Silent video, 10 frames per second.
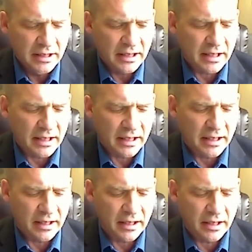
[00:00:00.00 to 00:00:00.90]

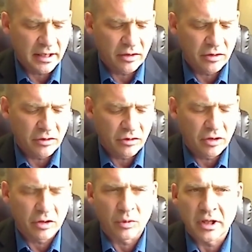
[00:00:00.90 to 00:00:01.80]

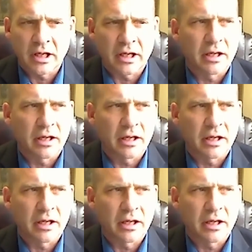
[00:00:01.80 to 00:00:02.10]
we can get